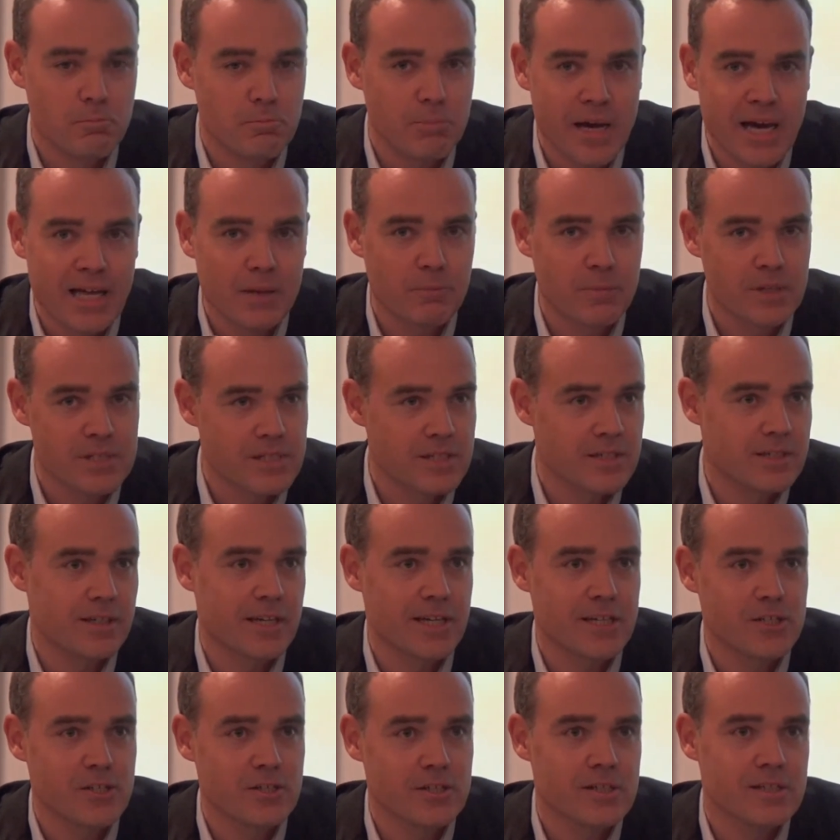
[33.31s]
bad
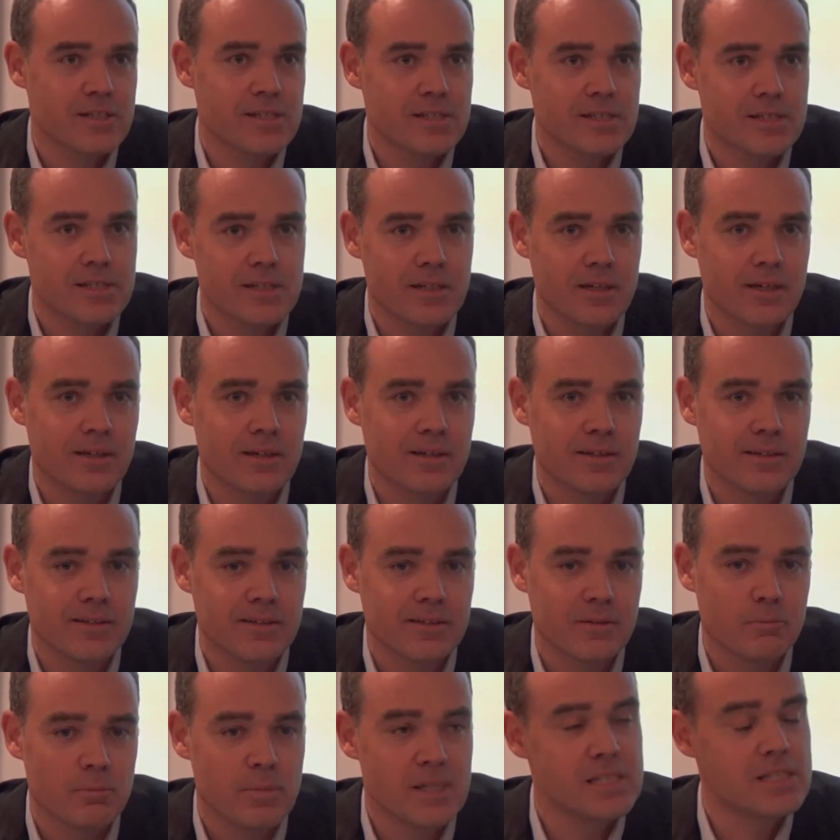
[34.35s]
presentations, uh,
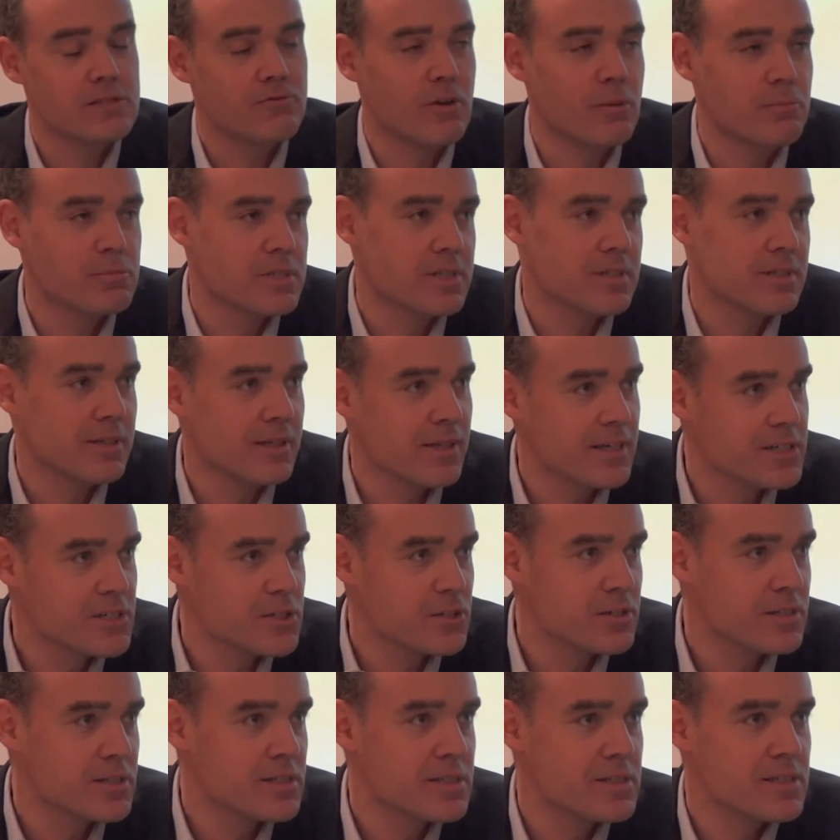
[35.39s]

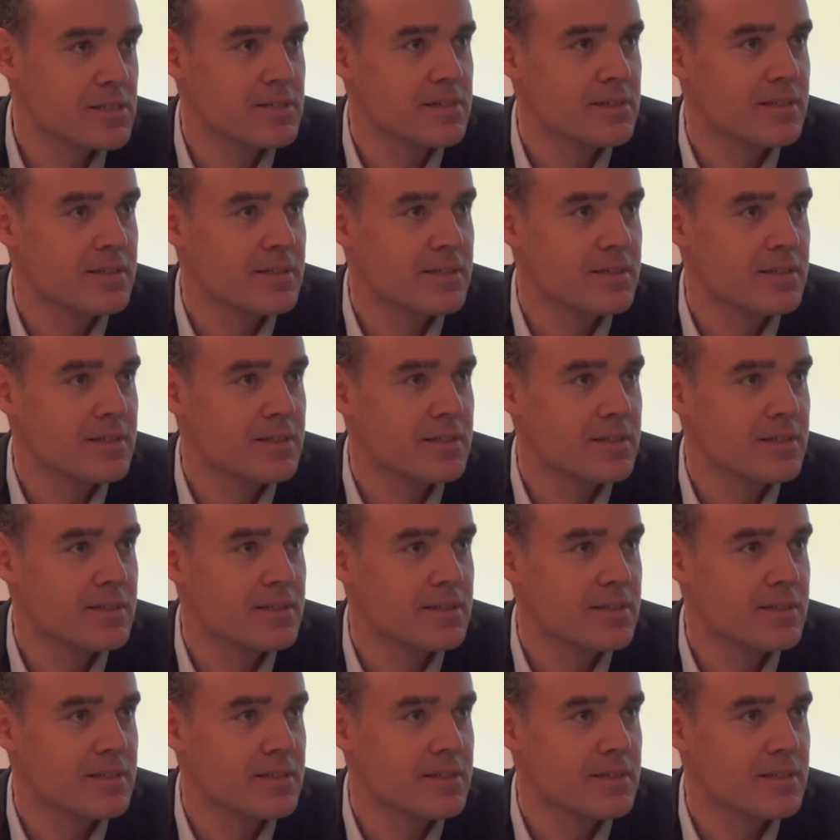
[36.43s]
misrepresentations.